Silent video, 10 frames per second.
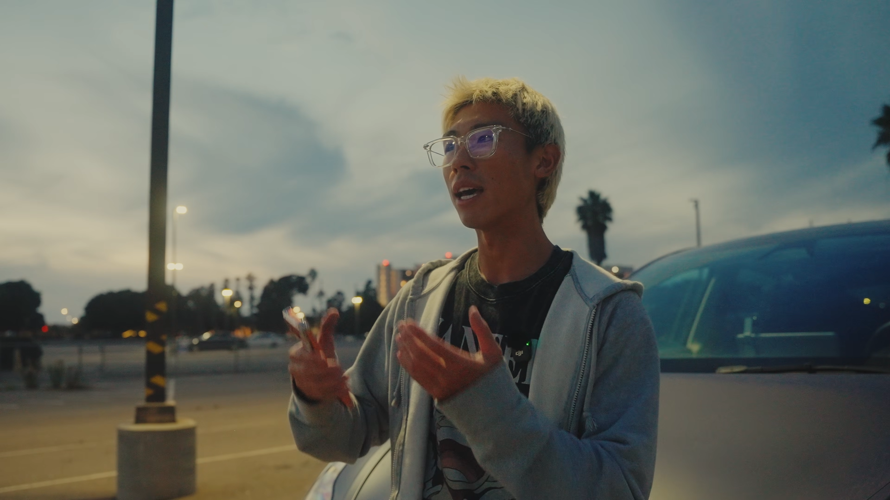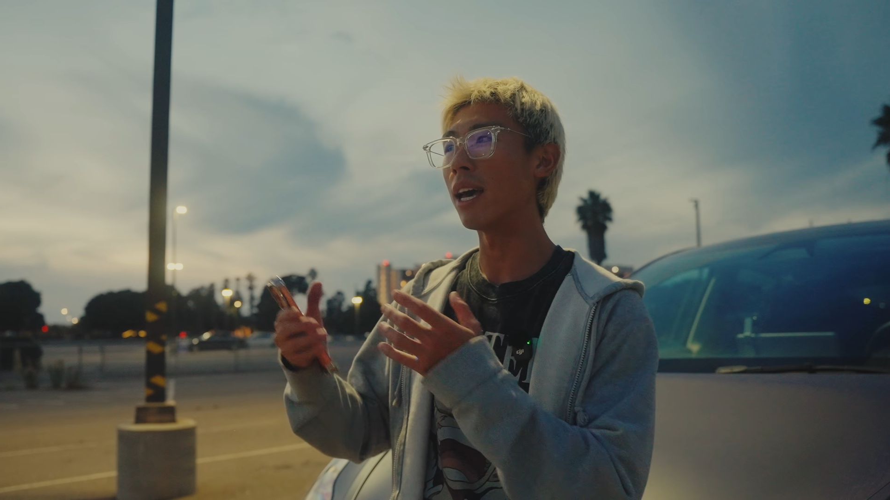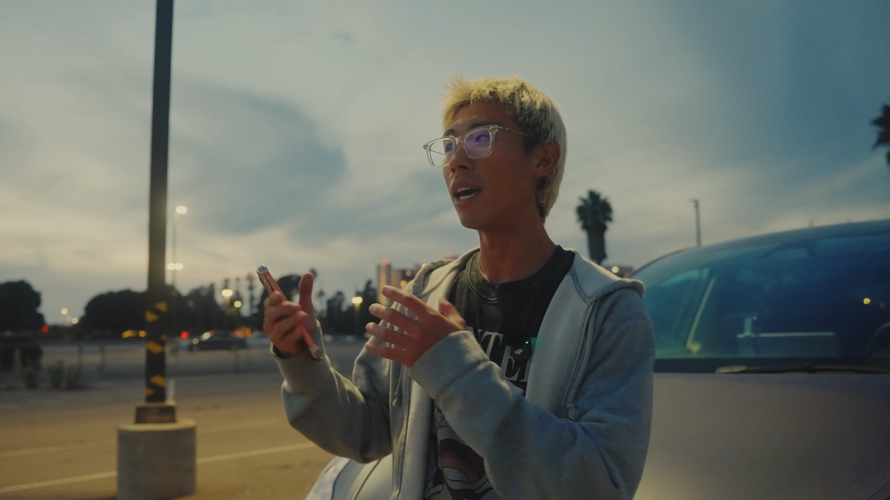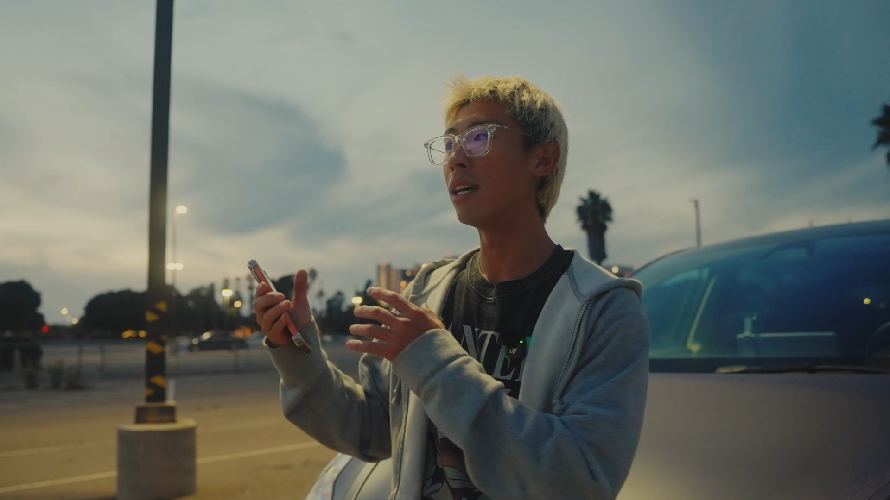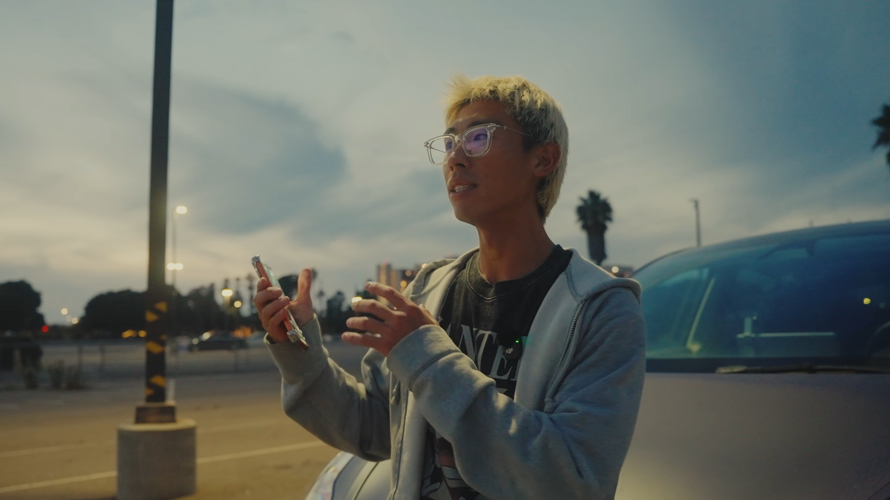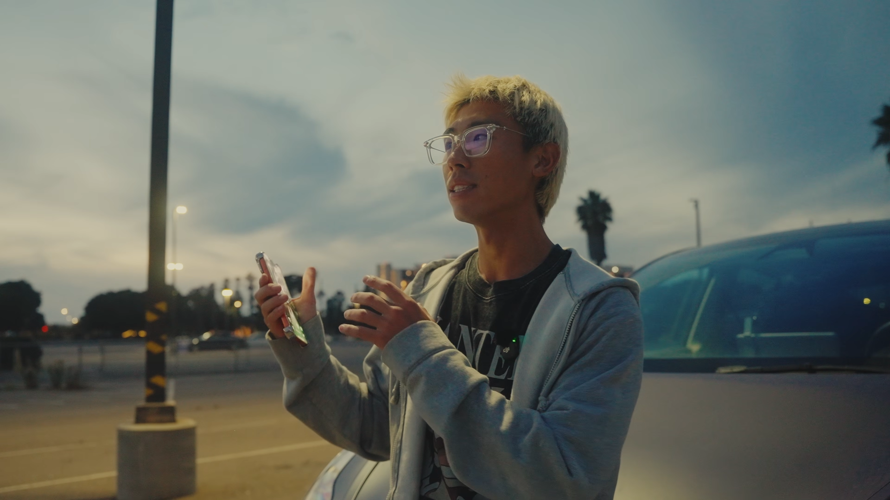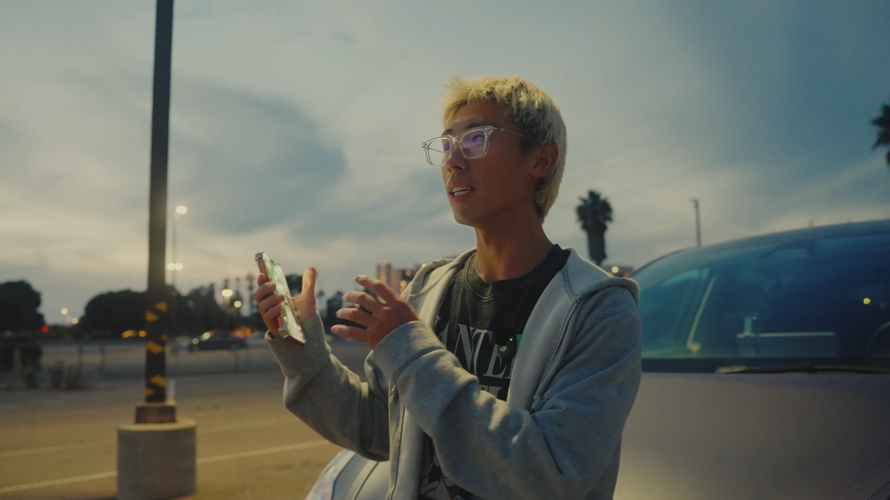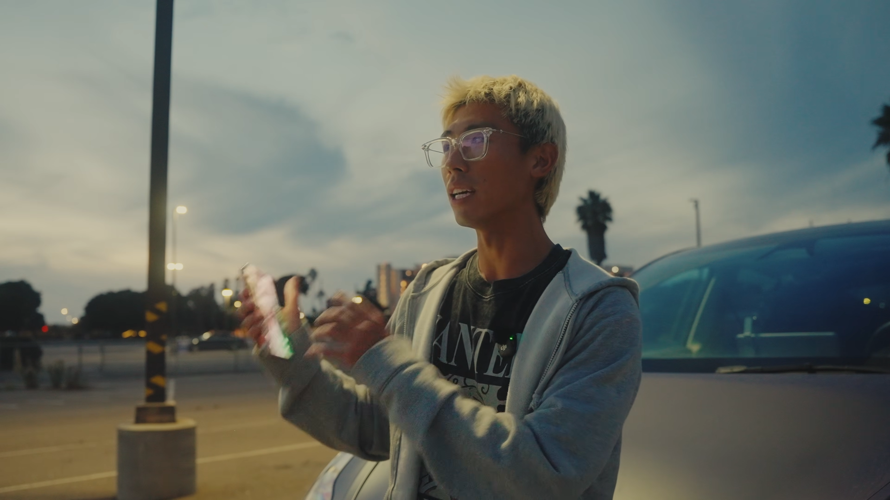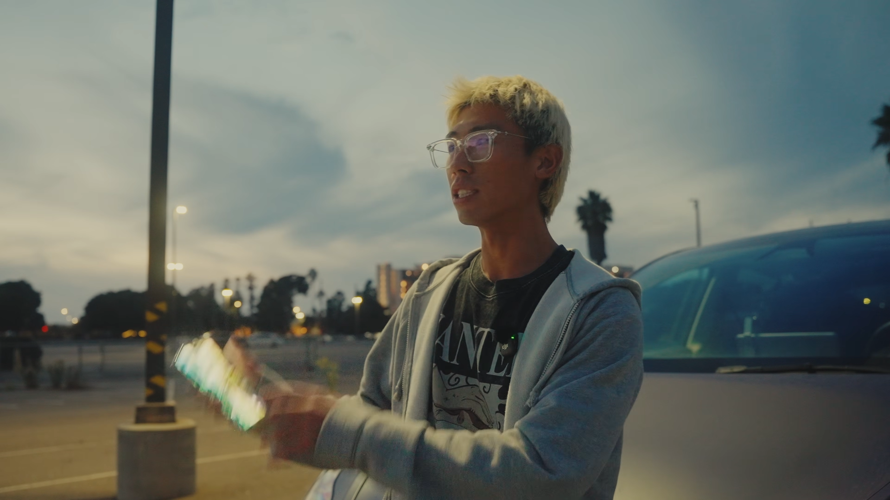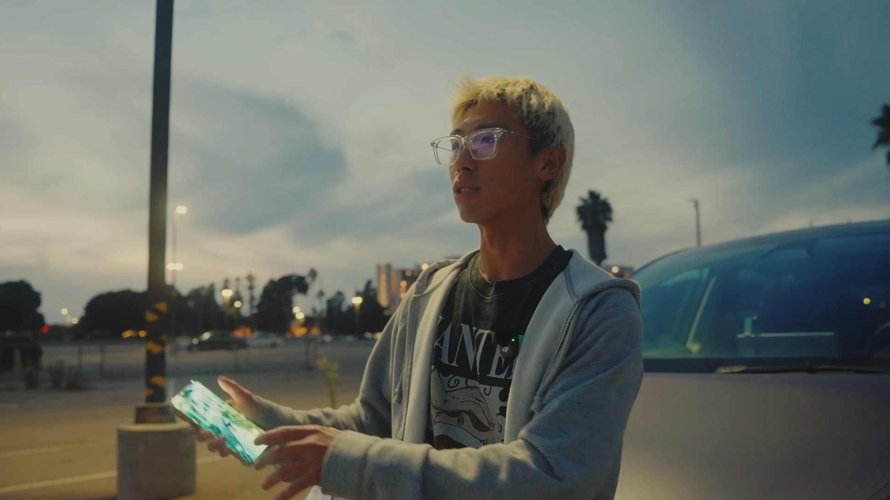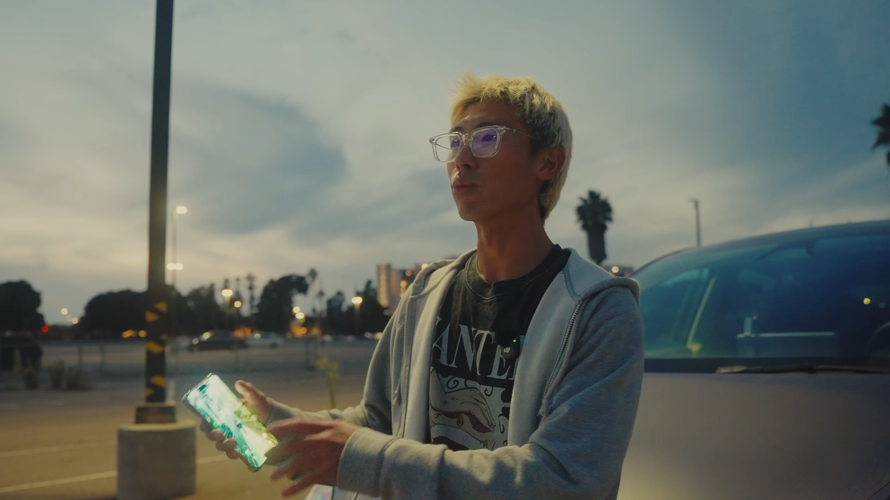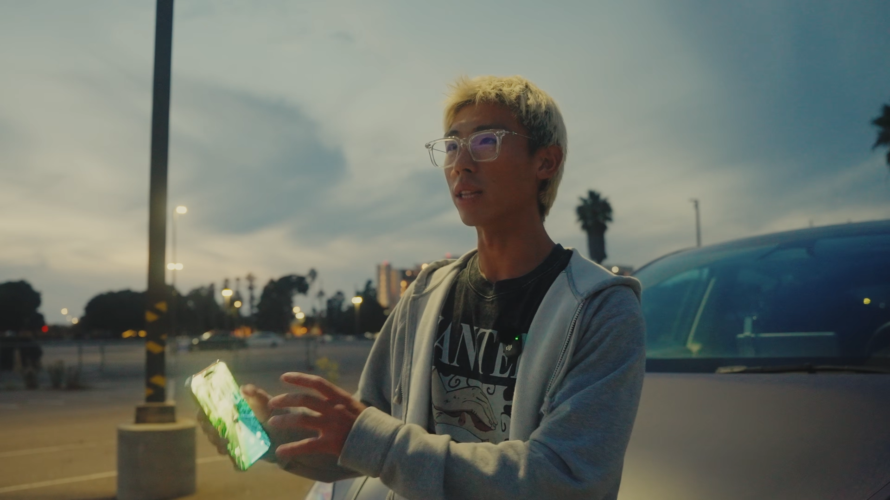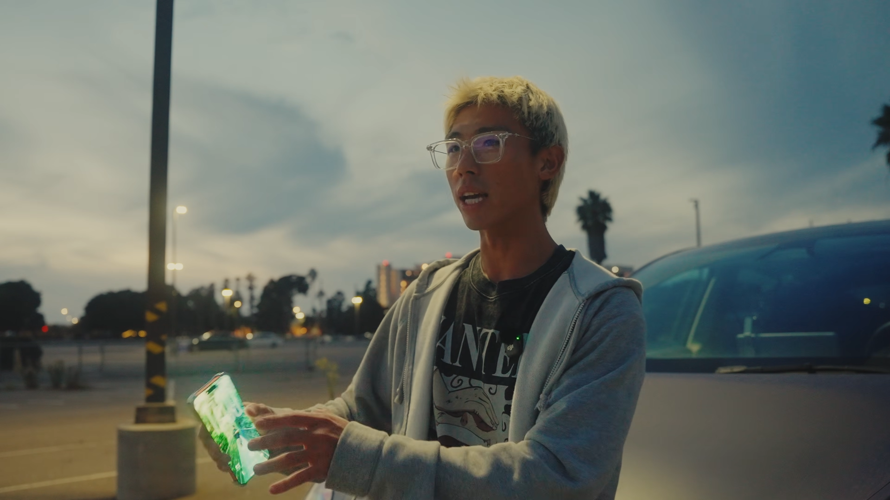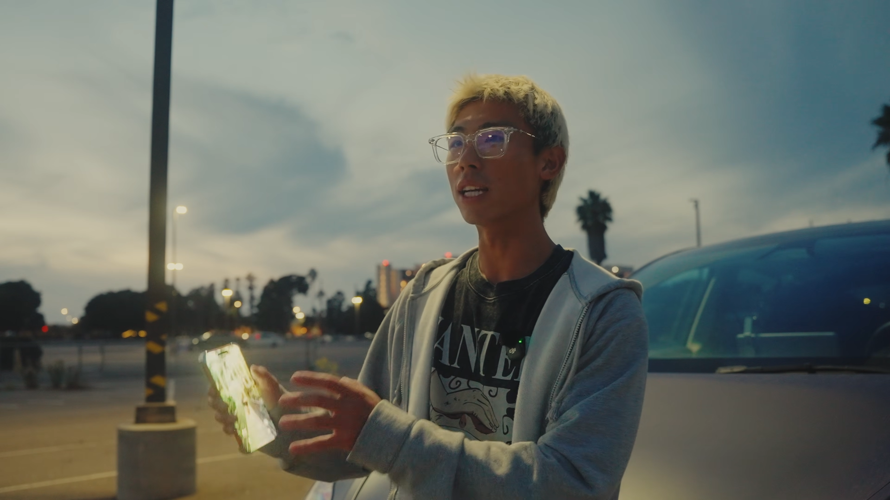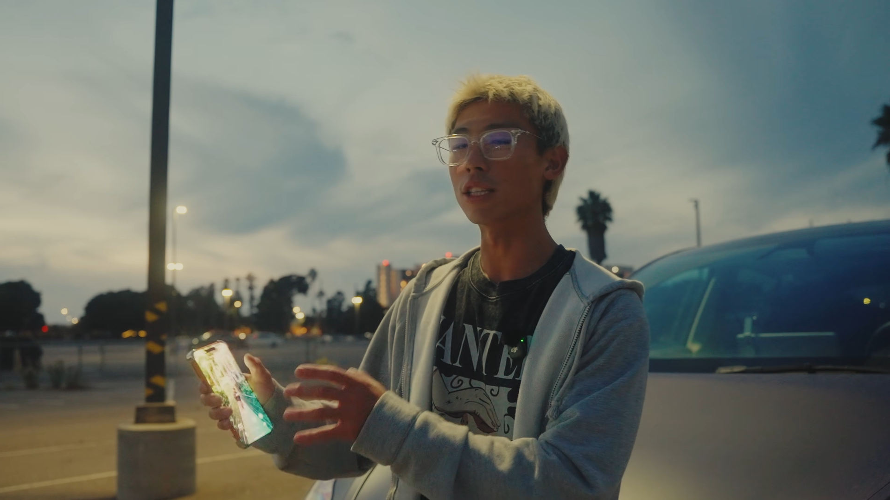and it's
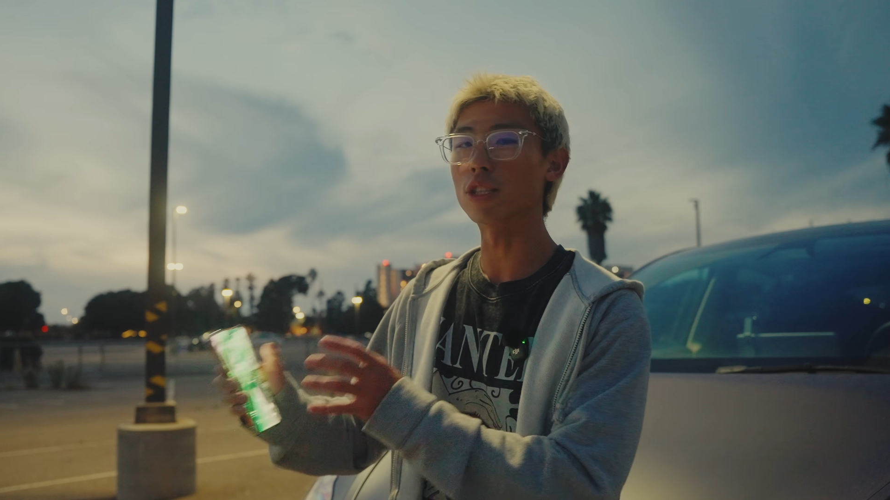relating